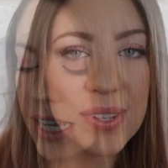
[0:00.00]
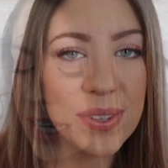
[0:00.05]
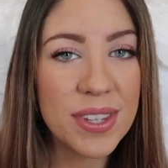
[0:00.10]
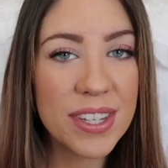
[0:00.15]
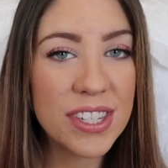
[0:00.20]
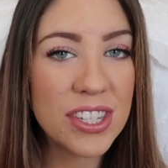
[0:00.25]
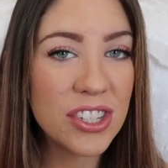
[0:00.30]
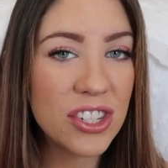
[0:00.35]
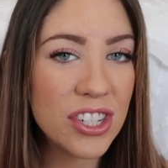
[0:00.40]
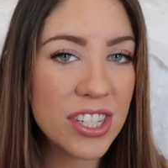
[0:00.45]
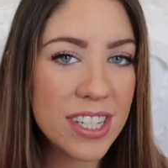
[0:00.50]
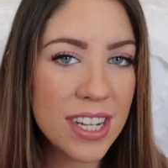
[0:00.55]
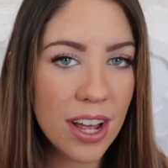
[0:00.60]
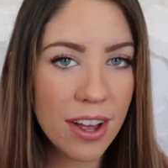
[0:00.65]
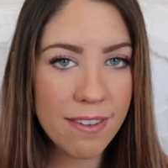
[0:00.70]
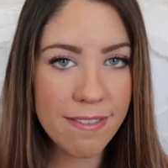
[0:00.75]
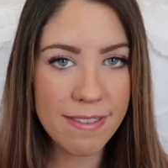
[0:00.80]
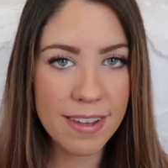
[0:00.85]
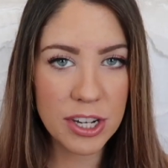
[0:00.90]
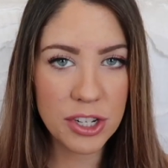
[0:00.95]
So this is just
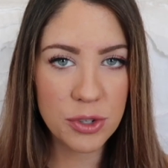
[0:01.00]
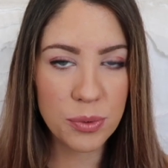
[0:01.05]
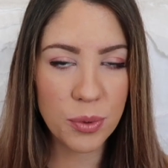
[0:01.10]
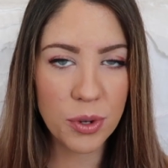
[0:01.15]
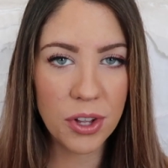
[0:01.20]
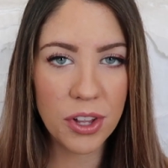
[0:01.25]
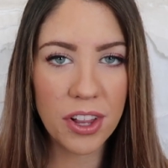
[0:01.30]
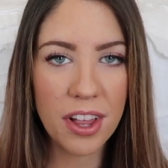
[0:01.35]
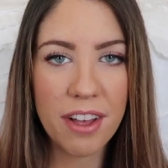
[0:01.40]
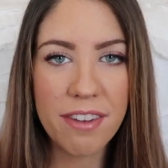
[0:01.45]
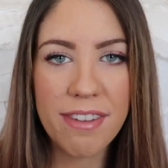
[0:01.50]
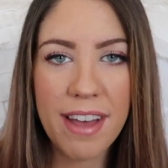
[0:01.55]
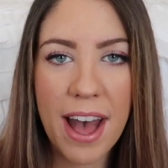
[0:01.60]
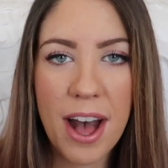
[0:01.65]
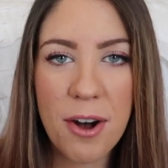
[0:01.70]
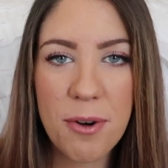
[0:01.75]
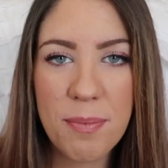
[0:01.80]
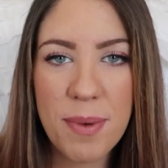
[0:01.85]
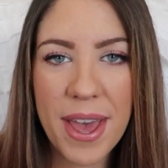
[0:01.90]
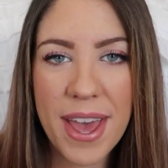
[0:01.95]
a visual of
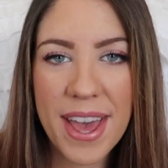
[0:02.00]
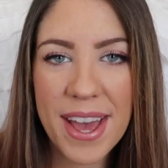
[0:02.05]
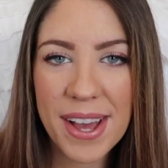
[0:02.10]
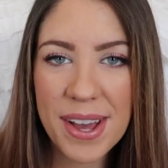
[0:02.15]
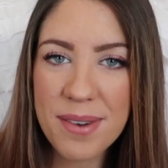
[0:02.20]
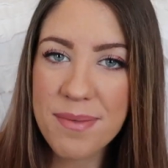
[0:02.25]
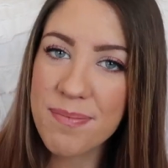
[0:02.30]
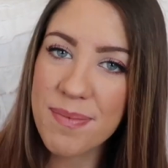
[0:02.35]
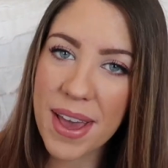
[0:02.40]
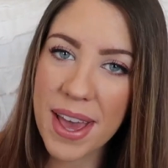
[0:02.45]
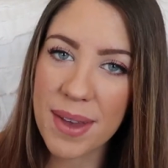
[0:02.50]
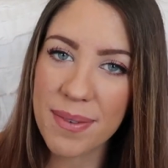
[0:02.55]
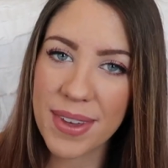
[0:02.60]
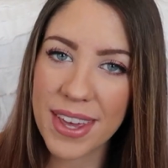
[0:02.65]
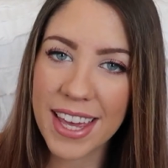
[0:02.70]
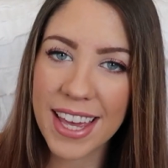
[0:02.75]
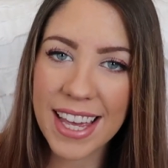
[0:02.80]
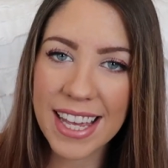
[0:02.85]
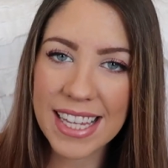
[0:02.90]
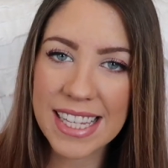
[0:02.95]
how big
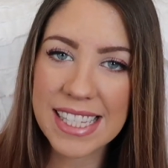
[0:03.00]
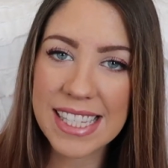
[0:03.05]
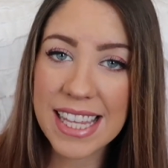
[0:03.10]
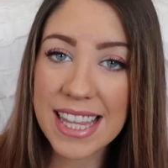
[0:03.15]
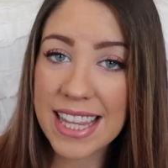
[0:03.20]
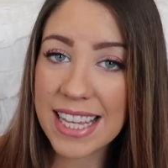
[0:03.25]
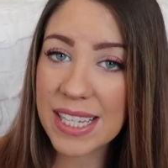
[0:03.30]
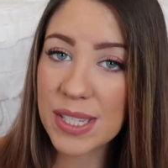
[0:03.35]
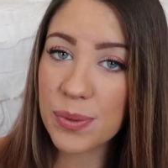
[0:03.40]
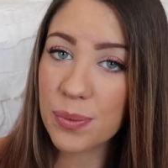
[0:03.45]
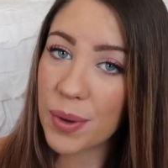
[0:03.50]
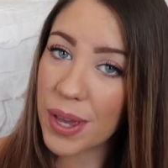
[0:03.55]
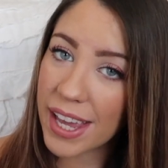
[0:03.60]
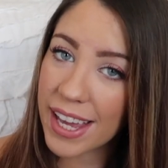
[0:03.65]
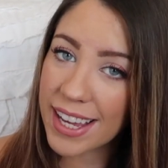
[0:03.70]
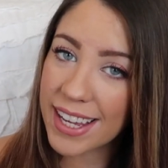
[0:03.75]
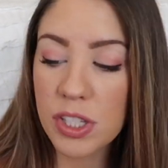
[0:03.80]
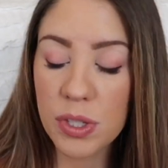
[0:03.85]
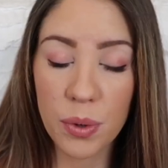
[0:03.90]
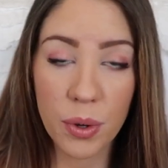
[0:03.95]
baby is this
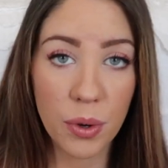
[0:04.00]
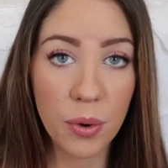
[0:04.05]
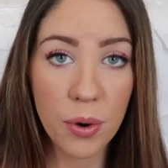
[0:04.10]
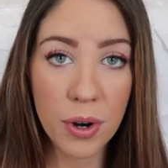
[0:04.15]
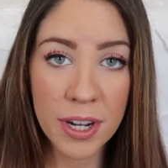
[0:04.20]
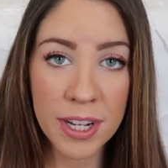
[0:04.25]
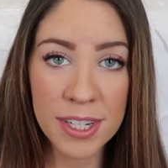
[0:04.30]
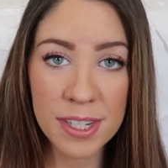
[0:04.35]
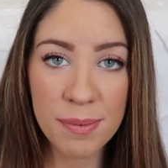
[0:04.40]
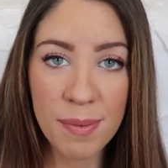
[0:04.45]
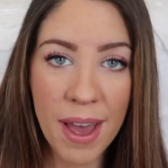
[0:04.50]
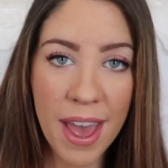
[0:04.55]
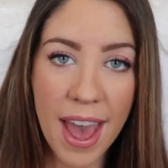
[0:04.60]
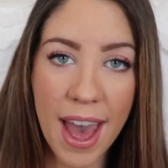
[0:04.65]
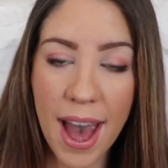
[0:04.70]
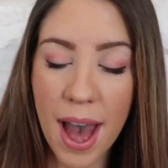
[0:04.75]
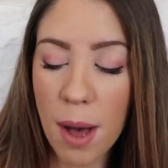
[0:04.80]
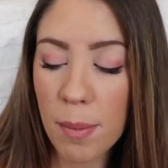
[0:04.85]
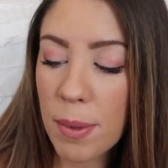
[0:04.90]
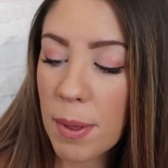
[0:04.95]
week. So according to my
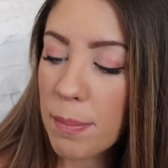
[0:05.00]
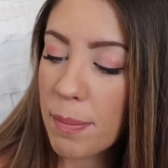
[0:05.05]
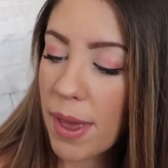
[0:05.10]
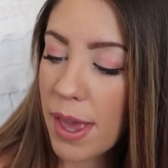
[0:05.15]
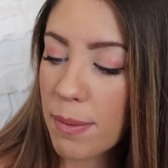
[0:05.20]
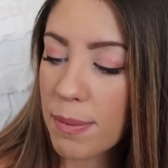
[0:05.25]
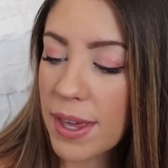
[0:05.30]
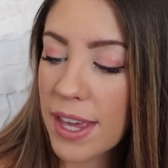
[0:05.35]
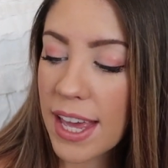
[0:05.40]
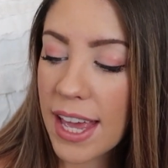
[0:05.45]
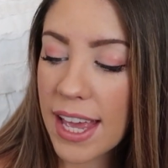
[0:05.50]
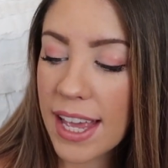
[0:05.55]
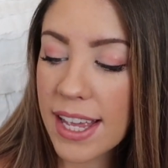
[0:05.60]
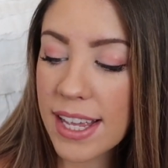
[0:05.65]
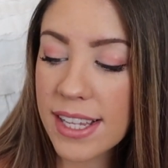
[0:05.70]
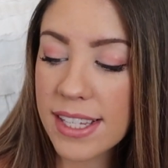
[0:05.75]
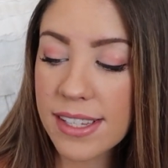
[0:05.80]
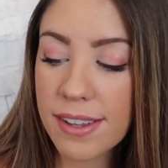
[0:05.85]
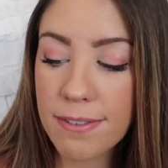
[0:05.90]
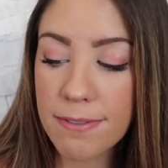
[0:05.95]
app, baby
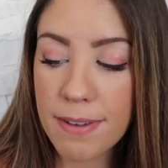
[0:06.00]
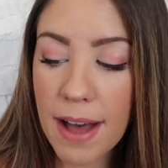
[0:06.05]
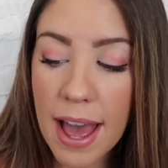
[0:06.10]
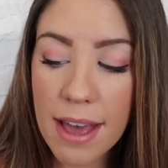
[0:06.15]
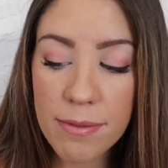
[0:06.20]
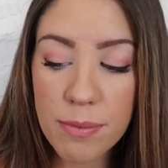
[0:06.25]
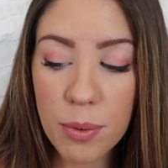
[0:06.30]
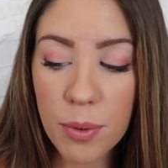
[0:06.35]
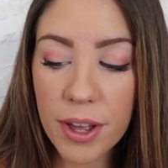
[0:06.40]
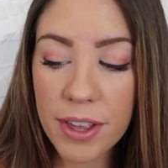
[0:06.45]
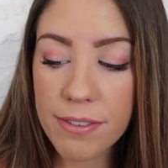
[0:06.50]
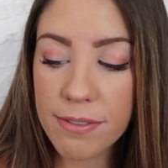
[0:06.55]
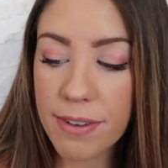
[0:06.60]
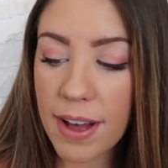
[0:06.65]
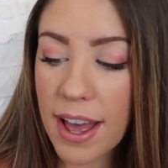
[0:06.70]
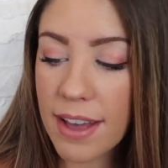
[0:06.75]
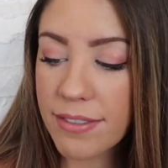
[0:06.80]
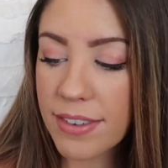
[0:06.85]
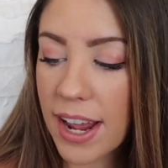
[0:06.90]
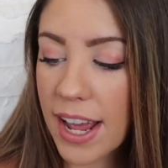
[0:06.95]
is
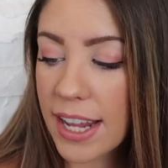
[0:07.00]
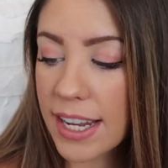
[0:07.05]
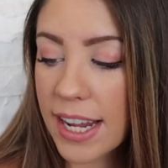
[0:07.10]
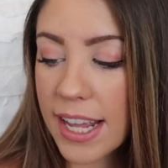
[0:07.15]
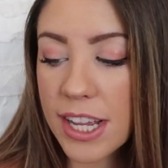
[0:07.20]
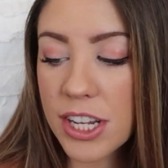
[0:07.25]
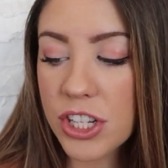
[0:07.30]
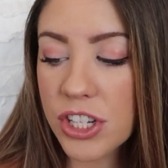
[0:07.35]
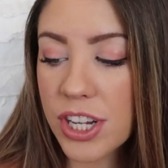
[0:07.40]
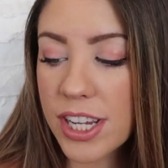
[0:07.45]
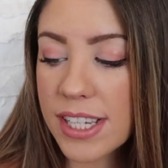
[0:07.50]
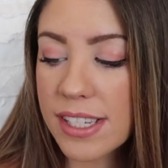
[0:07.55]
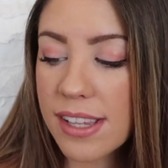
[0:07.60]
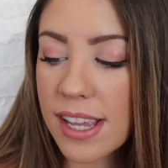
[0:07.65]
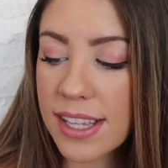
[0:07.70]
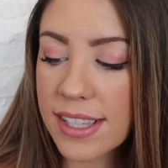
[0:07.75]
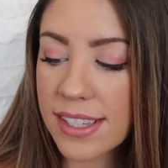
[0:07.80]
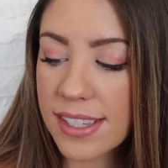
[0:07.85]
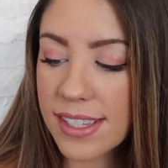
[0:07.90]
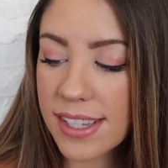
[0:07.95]
5.59 inches
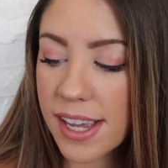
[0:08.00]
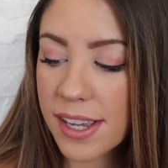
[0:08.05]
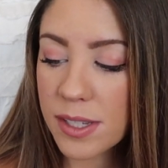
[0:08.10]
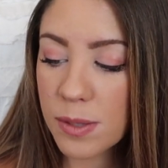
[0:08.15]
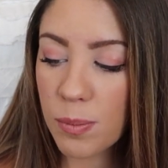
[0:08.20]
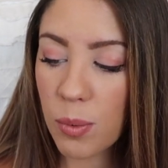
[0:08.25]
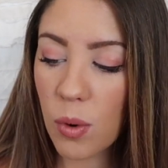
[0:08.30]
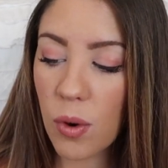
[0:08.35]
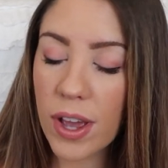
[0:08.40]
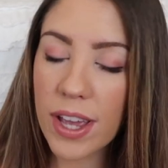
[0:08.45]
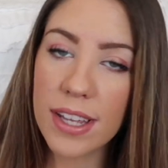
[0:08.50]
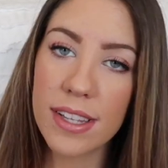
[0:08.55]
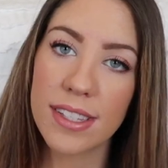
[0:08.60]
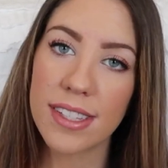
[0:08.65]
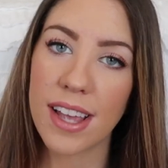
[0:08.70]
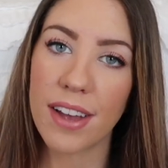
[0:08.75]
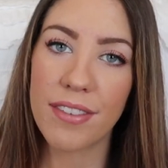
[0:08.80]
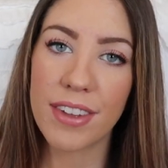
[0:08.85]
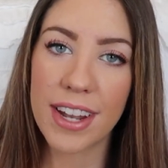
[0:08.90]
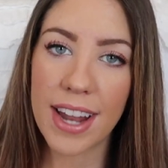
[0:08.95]
and
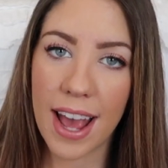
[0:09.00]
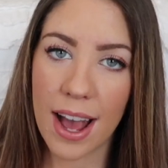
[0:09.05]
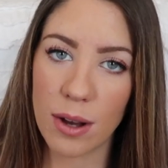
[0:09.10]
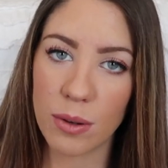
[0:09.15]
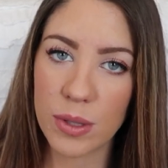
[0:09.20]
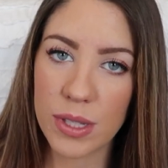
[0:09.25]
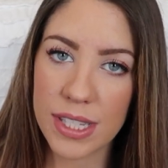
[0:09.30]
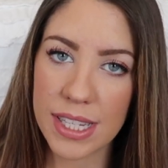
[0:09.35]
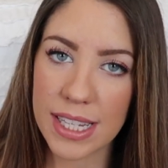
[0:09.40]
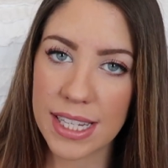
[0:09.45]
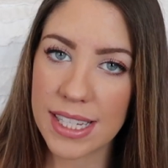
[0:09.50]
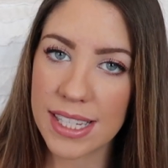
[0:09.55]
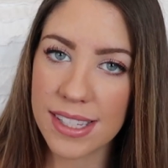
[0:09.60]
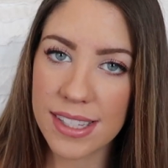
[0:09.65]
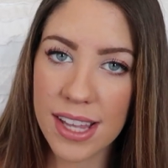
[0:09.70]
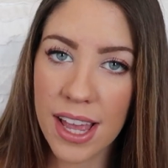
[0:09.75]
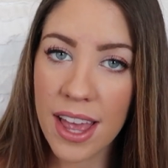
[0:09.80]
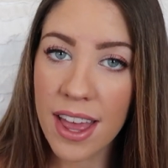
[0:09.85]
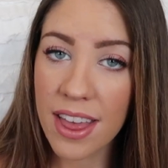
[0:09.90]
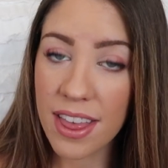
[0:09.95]
6.7
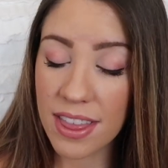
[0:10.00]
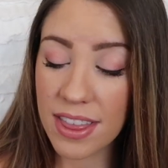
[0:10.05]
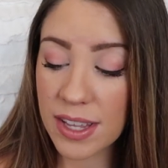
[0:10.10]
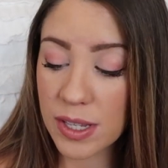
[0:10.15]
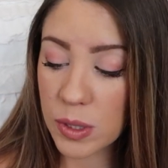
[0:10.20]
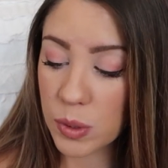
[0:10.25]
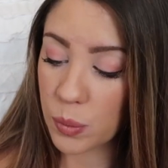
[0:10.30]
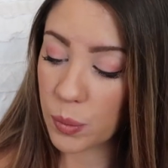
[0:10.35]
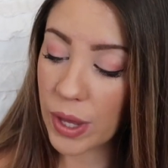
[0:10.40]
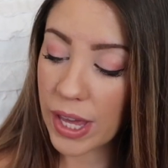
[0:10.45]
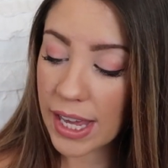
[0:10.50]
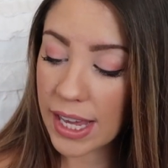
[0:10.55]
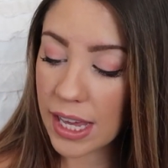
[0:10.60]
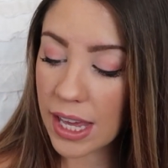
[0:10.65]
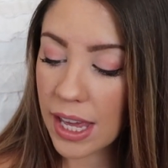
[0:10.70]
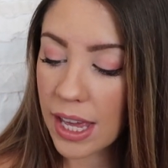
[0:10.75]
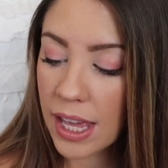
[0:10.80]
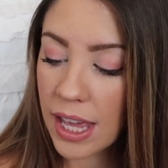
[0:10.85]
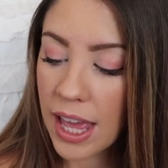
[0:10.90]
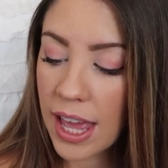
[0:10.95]
ounces this
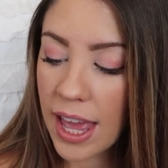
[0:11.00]
week.